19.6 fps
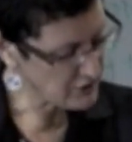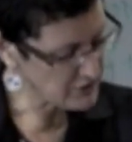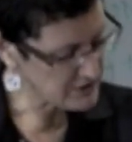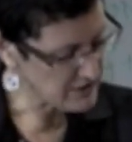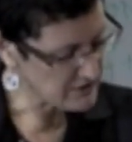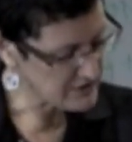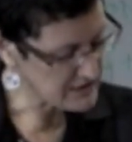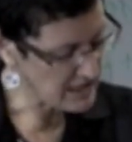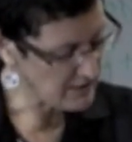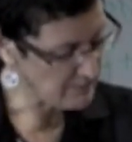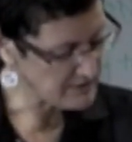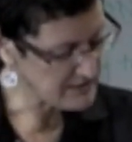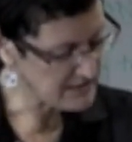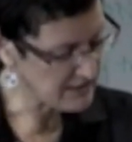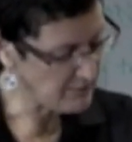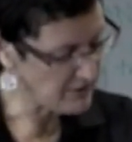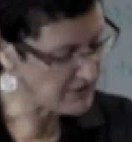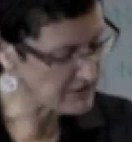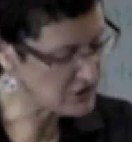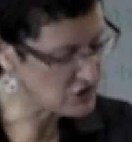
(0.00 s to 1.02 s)
should also temper
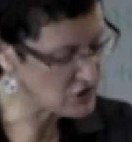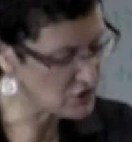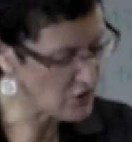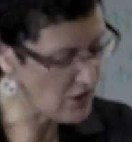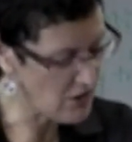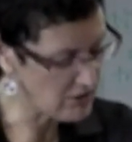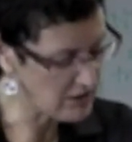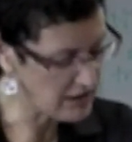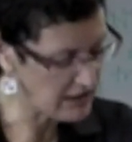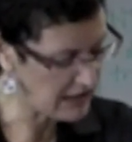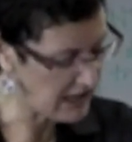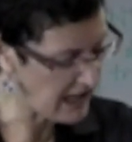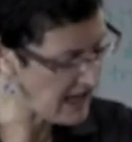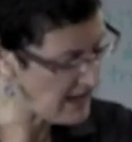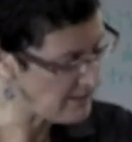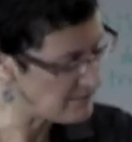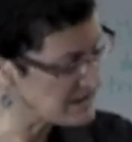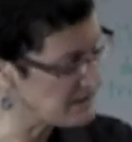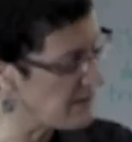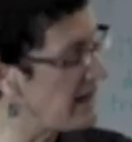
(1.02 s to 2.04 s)
some of the strong
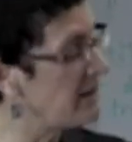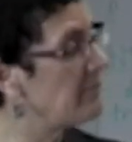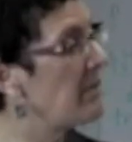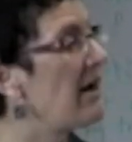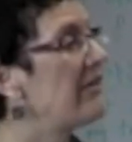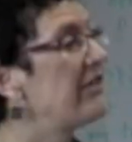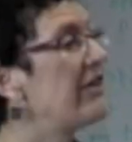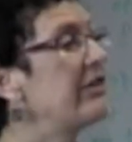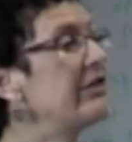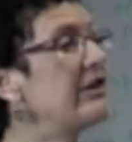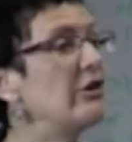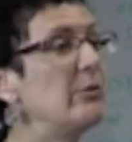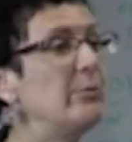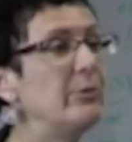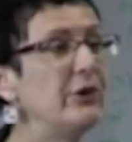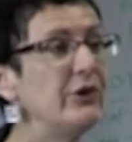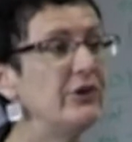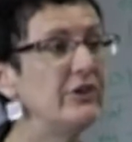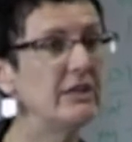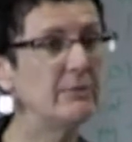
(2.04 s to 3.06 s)
claims made about the
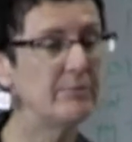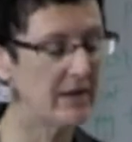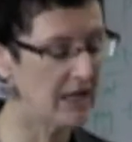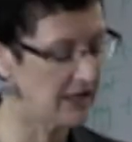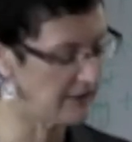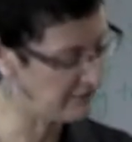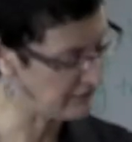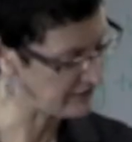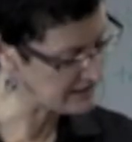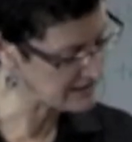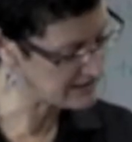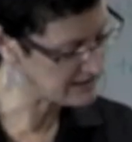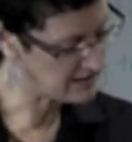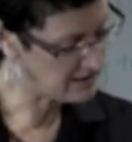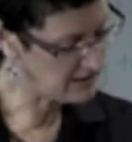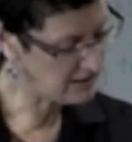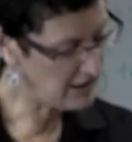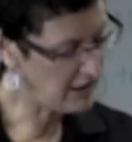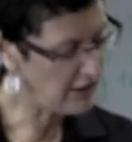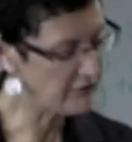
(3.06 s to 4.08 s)
therapeutic benefits
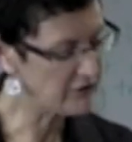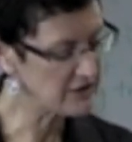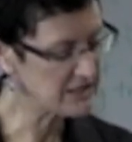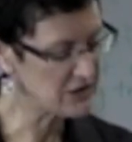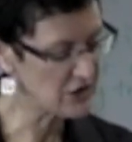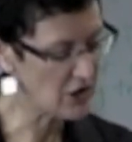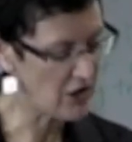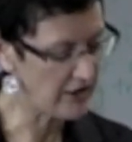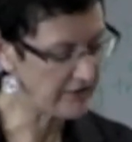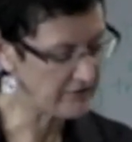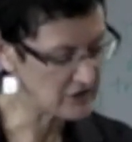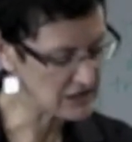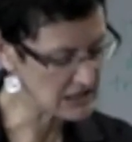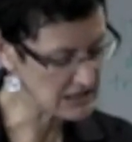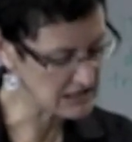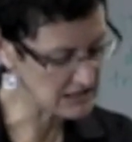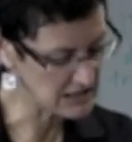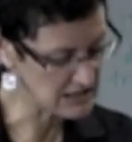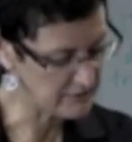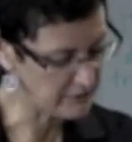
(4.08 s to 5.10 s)
of restorative
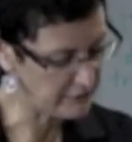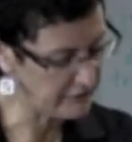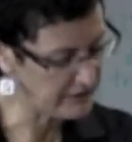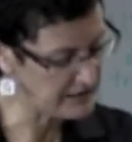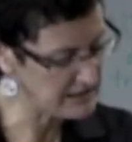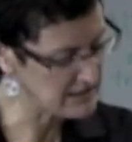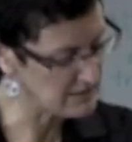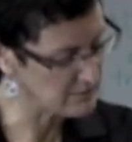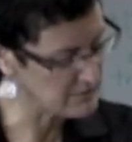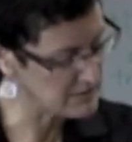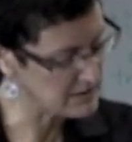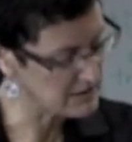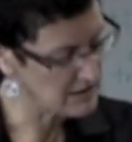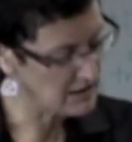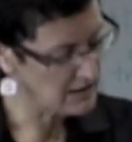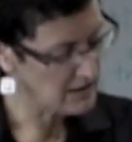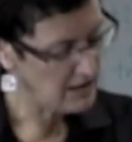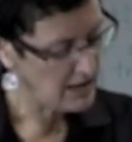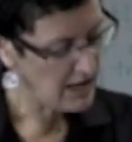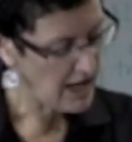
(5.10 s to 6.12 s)
justice for victims
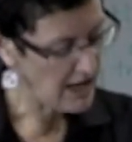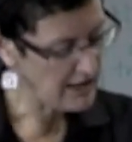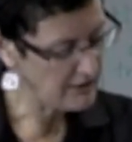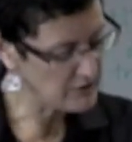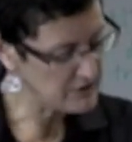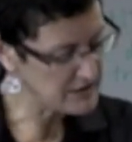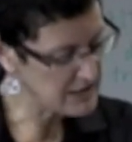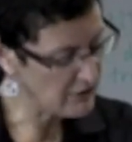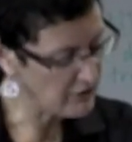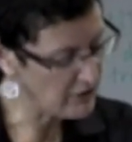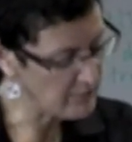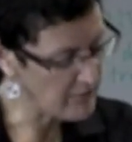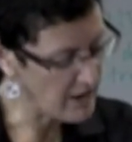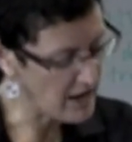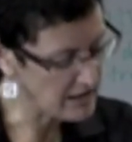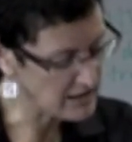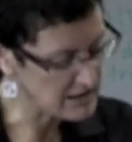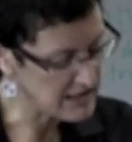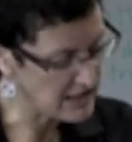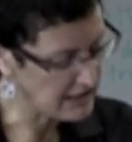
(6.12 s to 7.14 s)
and also
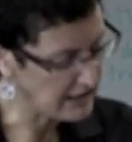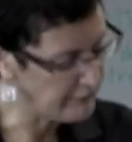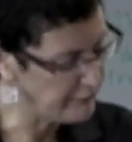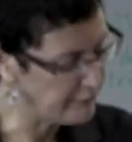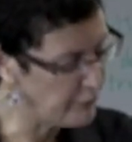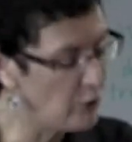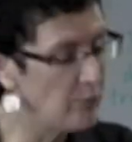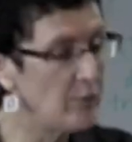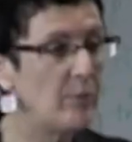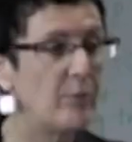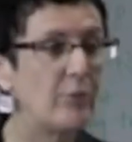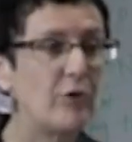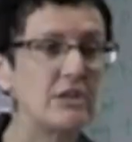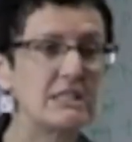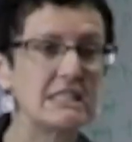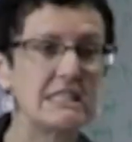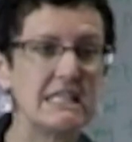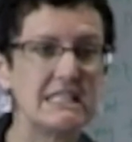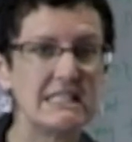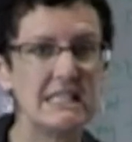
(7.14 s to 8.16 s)
remind us that informal
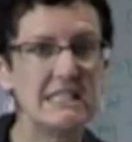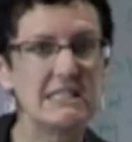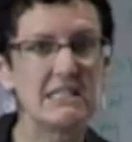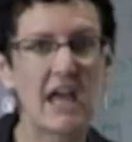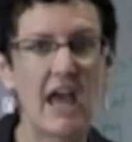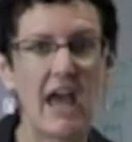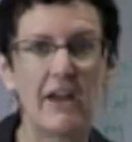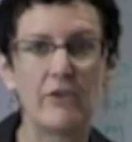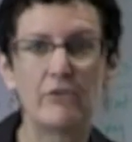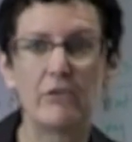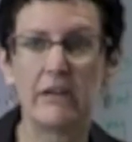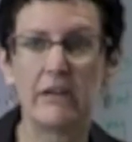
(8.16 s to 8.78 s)
processes can